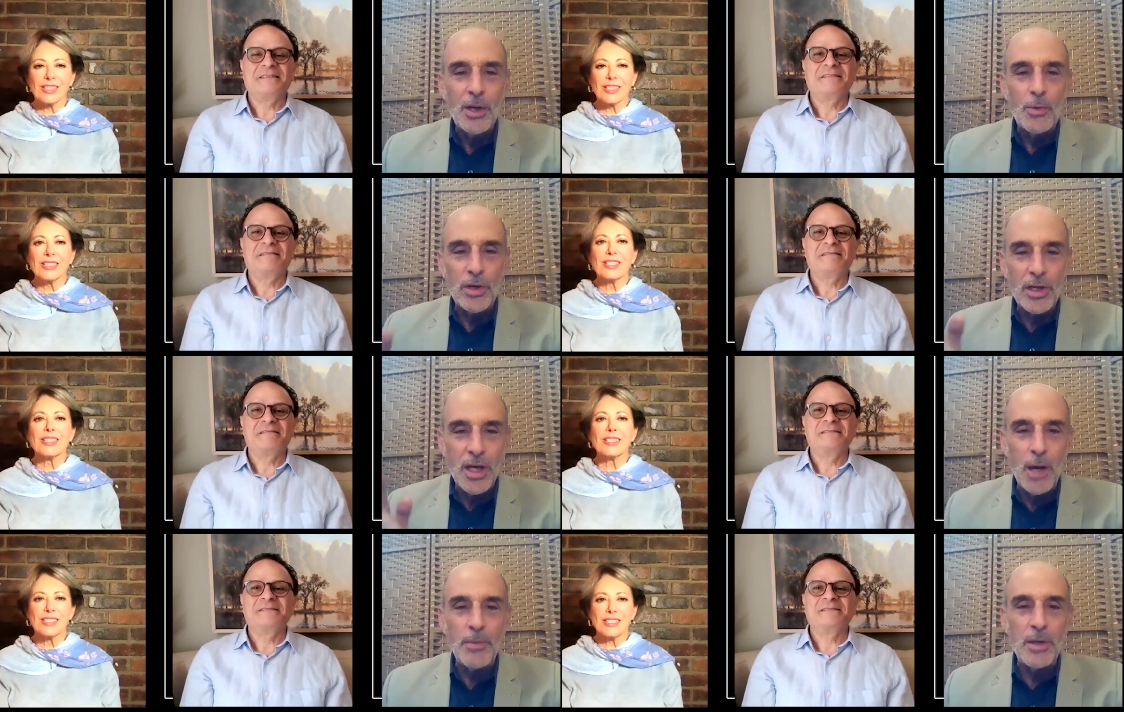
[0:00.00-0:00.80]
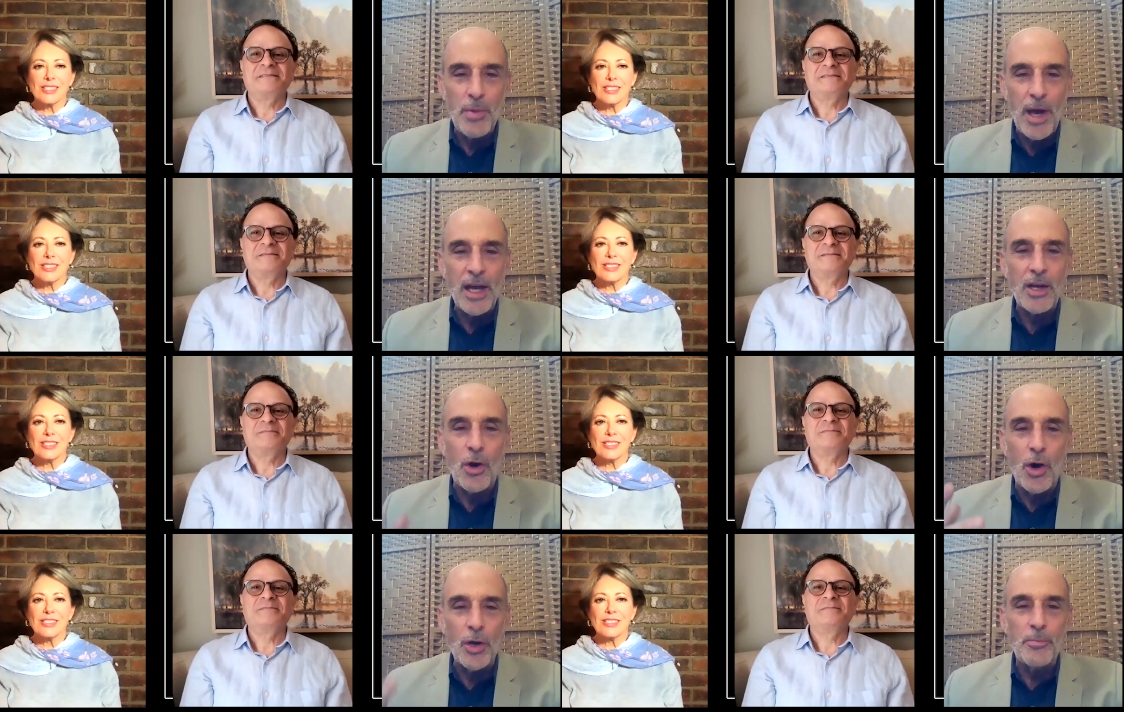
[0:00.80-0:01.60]
Speaker 1: We're coming back
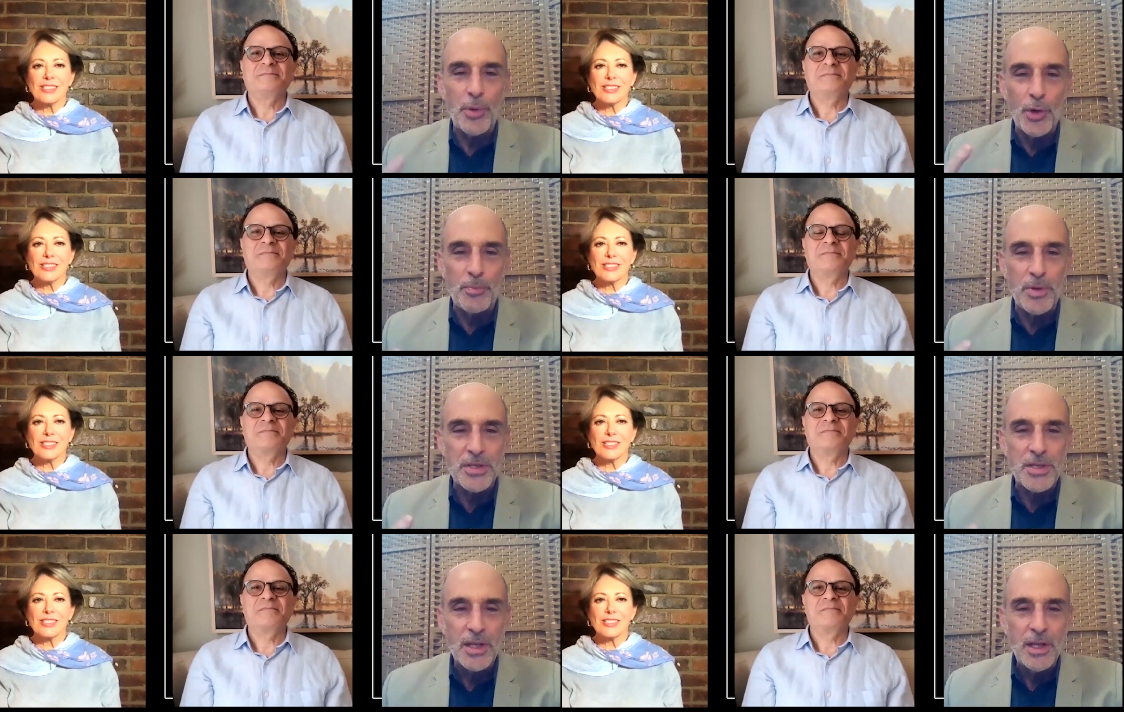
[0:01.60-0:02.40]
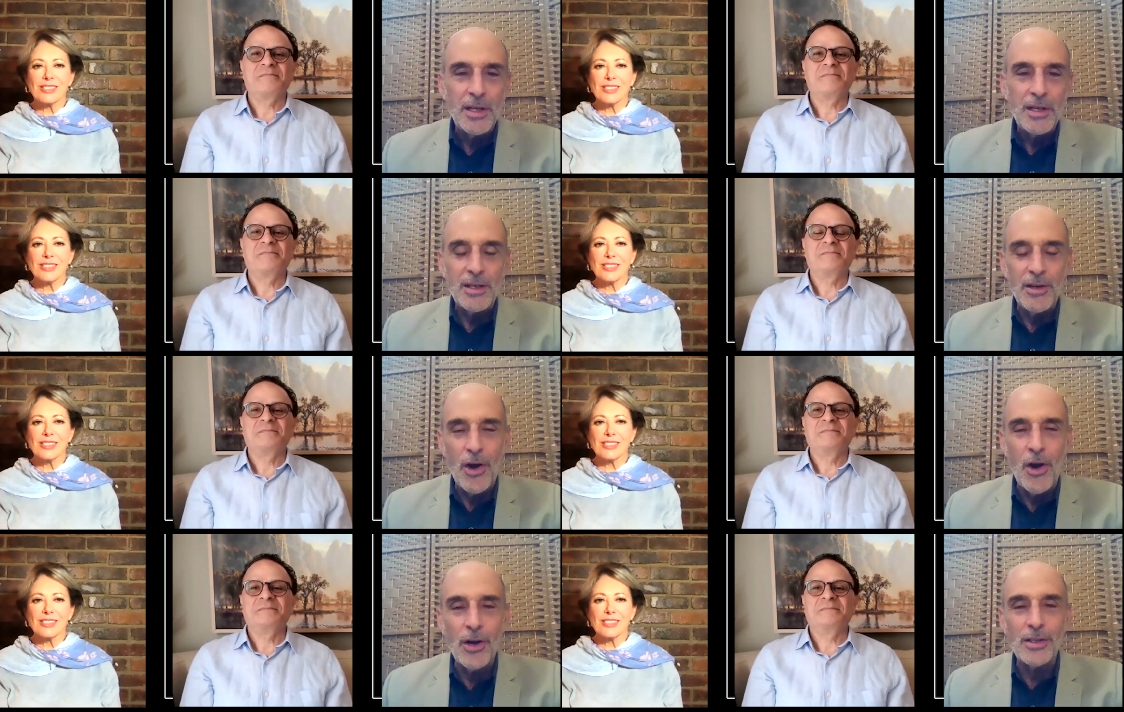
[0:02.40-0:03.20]
on purpose in a
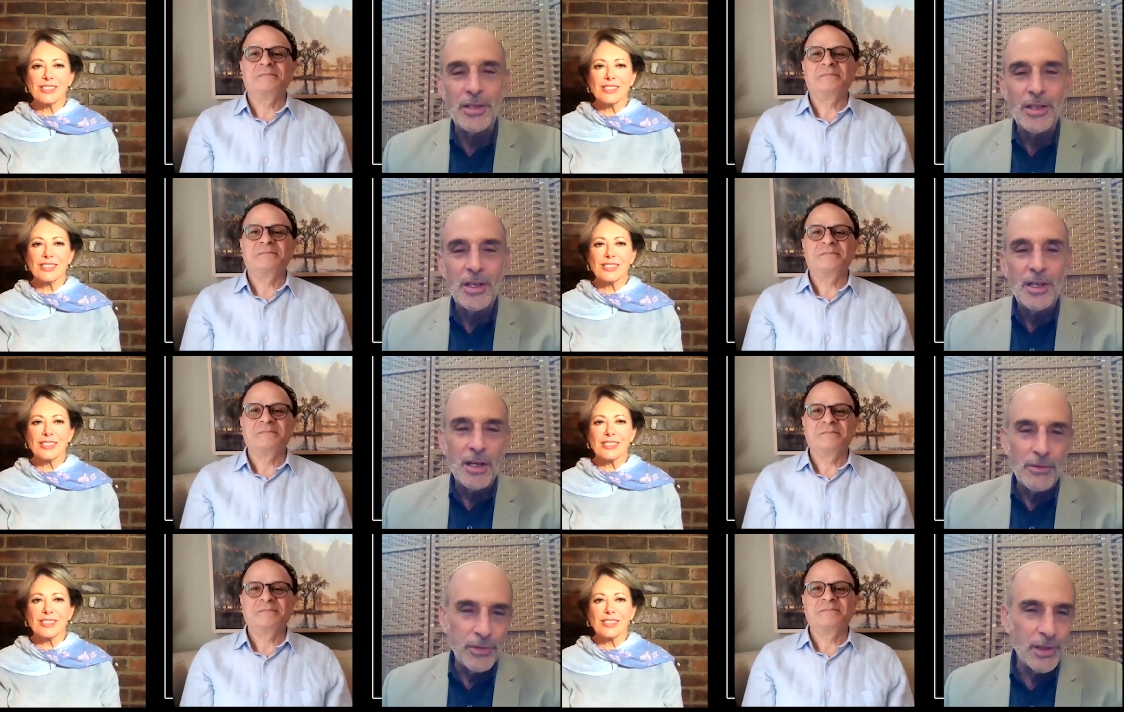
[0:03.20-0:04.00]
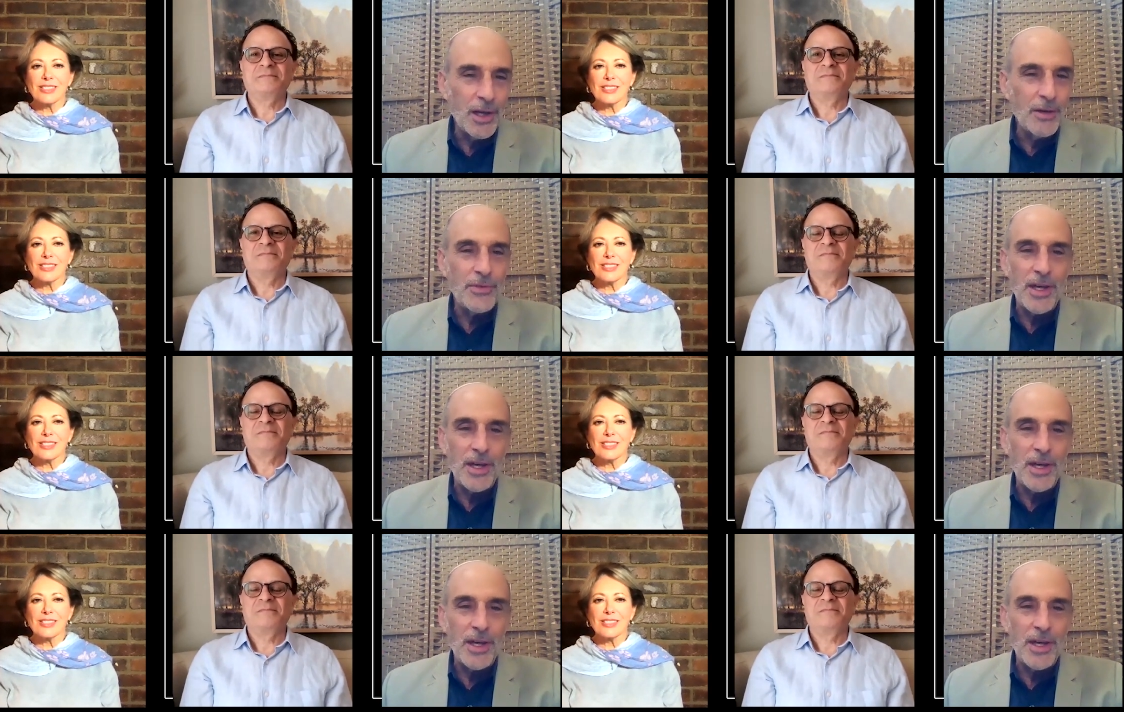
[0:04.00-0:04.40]
heart of love